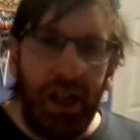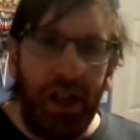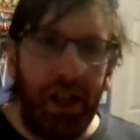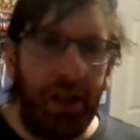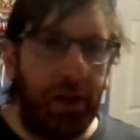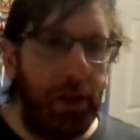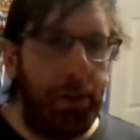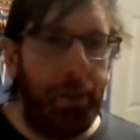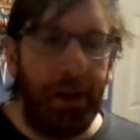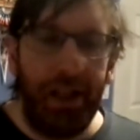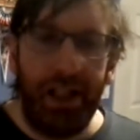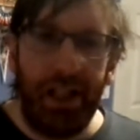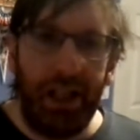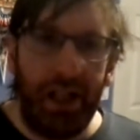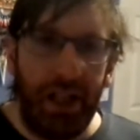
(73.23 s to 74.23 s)
He could
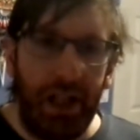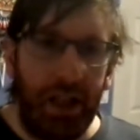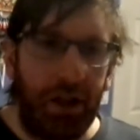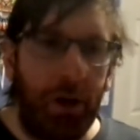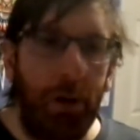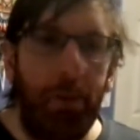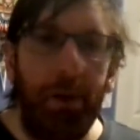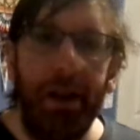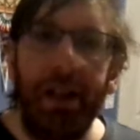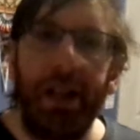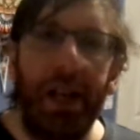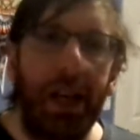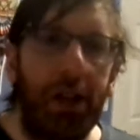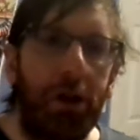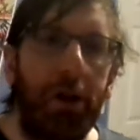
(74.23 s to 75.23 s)
be it could be
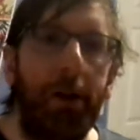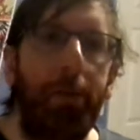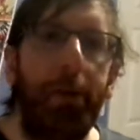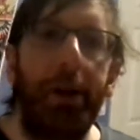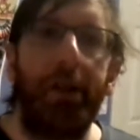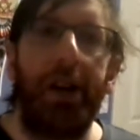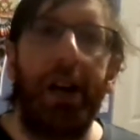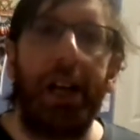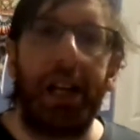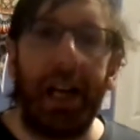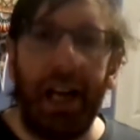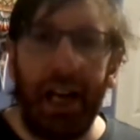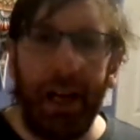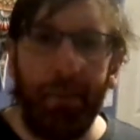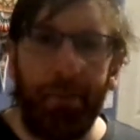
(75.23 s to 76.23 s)
it could be like
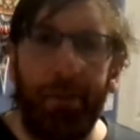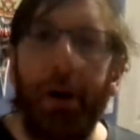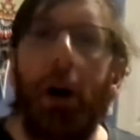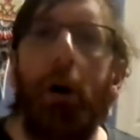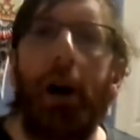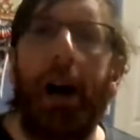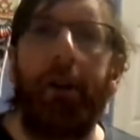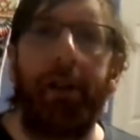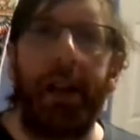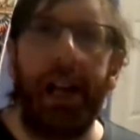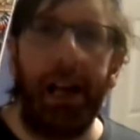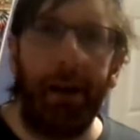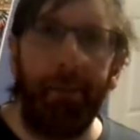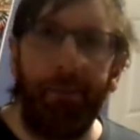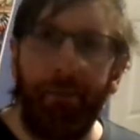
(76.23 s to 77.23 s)
a blowout
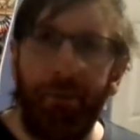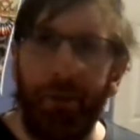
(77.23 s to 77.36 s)
game